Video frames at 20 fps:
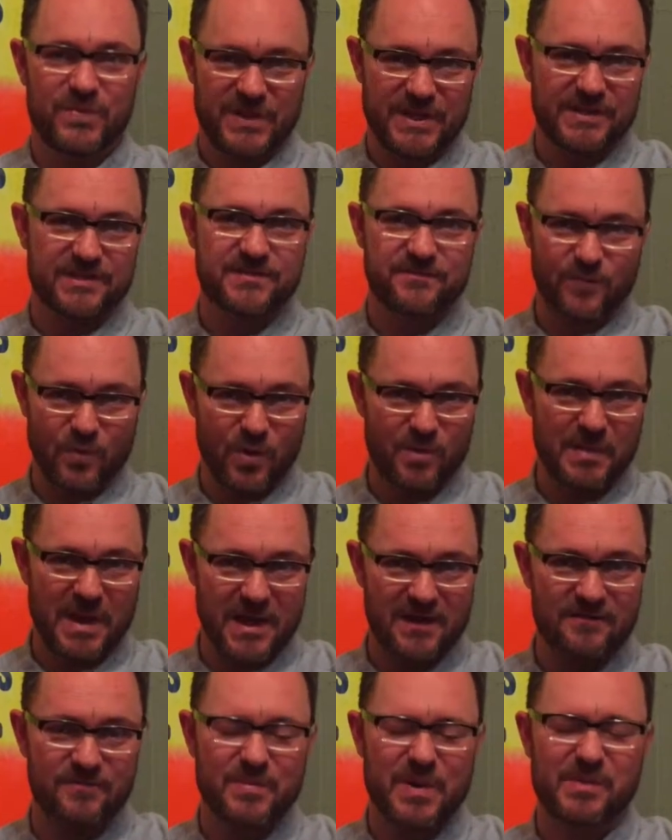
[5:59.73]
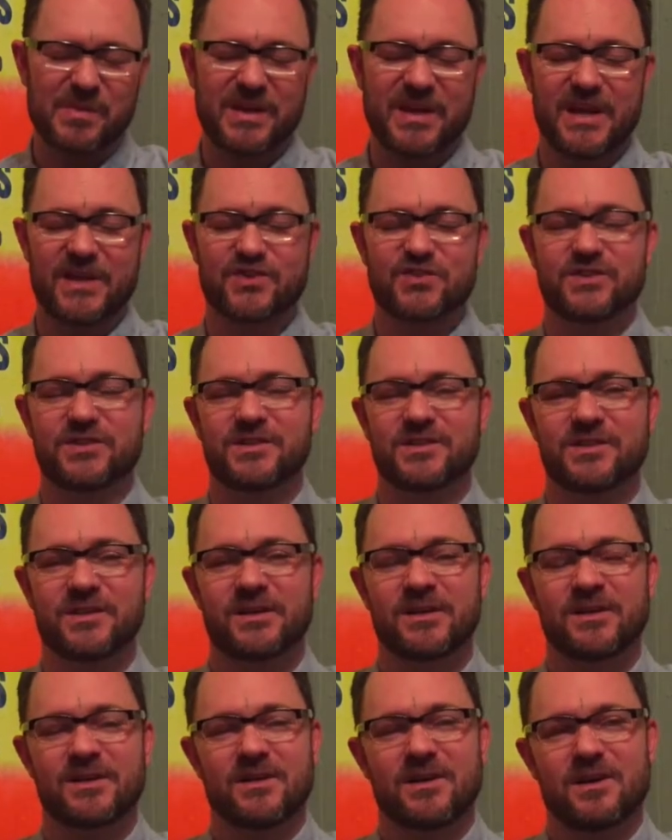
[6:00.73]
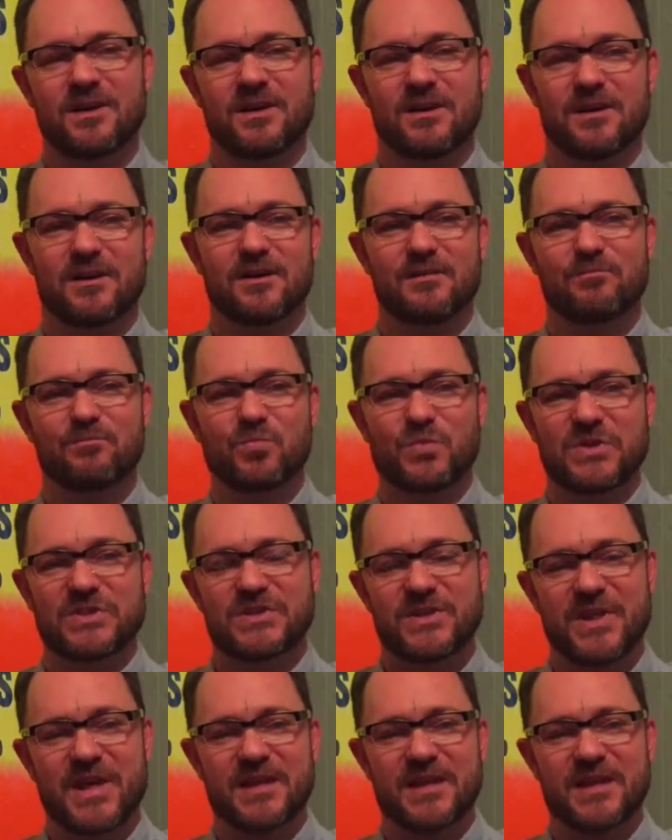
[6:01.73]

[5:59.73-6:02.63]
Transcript: this format of publication. Um, so